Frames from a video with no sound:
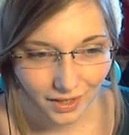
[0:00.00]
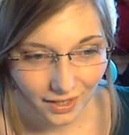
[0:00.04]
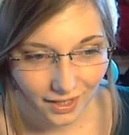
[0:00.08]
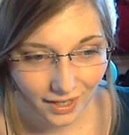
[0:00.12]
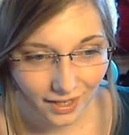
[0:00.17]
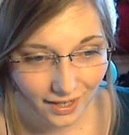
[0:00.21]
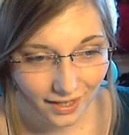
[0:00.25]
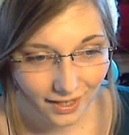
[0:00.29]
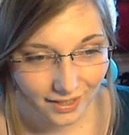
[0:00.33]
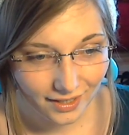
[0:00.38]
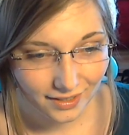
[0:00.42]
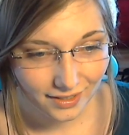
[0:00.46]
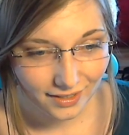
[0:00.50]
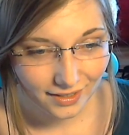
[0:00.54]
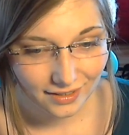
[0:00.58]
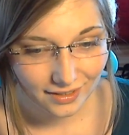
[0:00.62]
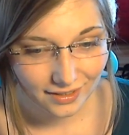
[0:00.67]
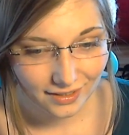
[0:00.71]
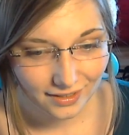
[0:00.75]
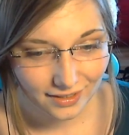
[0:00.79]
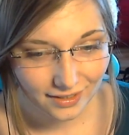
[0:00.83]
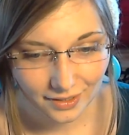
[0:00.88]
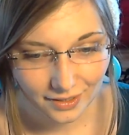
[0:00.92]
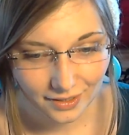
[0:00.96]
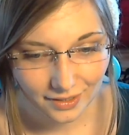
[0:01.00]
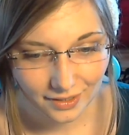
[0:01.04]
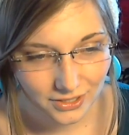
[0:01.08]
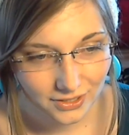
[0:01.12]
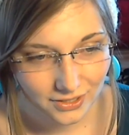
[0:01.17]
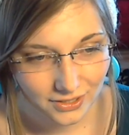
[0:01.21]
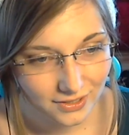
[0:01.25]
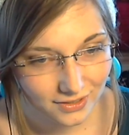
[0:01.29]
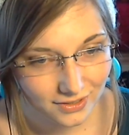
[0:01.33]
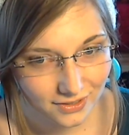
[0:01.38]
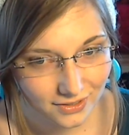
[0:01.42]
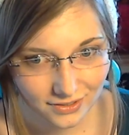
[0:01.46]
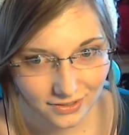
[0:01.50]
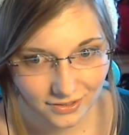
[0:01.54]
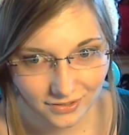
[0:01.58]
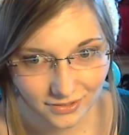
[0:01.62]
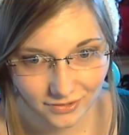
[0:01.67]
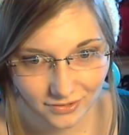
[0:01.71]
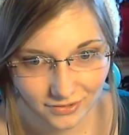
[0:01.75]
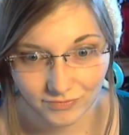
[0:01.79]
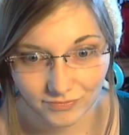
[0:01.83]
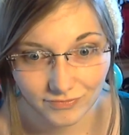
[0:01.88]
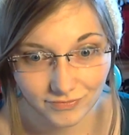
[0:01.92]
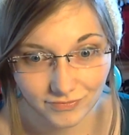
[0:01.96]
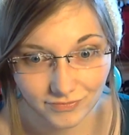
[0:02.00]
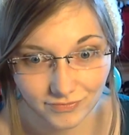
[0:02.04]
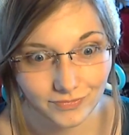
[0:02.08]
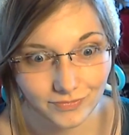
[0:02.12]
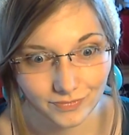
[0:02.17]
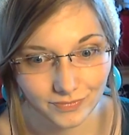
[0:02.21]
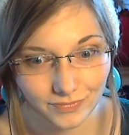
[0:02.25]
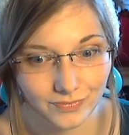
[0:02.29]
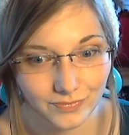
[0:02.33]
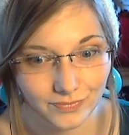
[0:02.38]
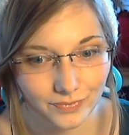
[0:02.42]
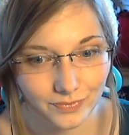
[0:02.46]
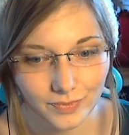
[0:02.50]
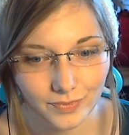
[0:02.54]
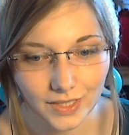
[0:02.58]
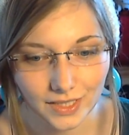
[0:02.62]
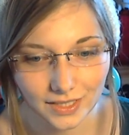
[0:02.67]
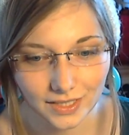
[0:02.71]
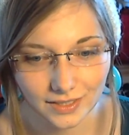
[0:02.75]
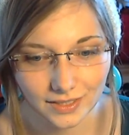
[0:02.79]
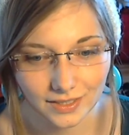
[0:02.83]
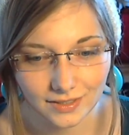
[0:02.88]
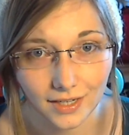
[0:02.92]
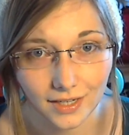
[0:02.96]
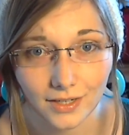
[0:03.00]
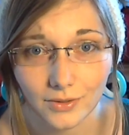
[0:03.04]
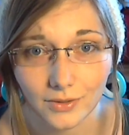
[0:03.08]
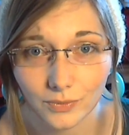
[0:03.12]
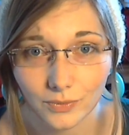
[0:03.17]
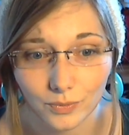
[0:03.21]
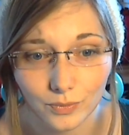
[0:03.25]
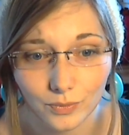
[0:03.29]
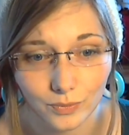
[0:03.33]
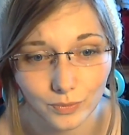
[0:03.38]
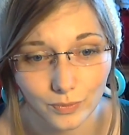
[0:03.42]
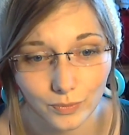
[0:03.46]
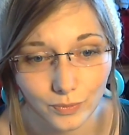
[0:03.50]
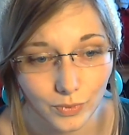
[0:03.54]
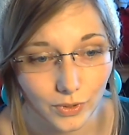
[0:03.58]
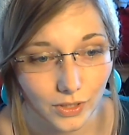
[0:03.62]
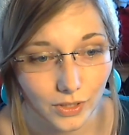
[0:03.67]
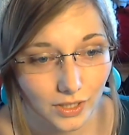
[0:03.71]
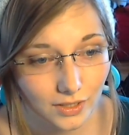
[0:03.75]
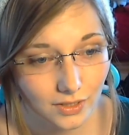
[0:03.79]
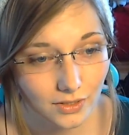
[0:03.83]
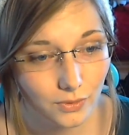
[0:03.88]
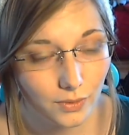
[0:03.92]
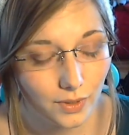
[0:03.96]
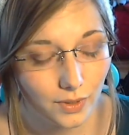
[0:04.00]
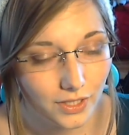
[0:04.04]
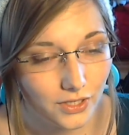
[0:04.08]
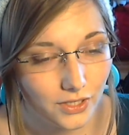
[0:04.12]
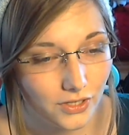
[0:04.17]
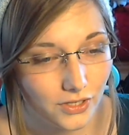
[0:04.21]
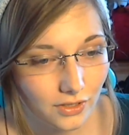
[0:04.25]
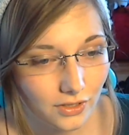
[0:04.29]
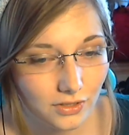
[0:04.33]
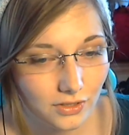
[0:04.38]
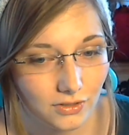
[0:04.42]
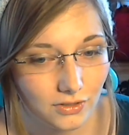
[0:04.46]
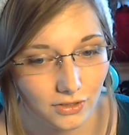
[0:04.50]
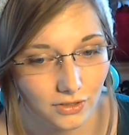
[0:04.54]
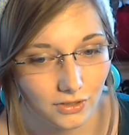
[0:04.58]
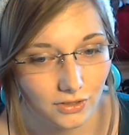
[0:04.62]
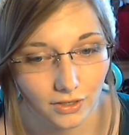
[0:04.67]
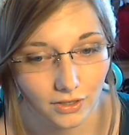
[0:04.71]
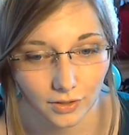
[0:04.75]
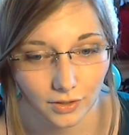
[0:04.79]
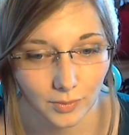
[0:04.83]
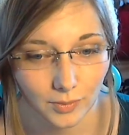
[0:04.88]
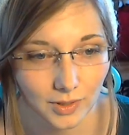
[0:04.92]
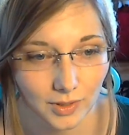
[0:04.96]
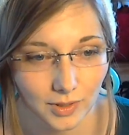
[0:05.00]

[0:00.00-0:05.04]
And I'm just excited what questions there are going to be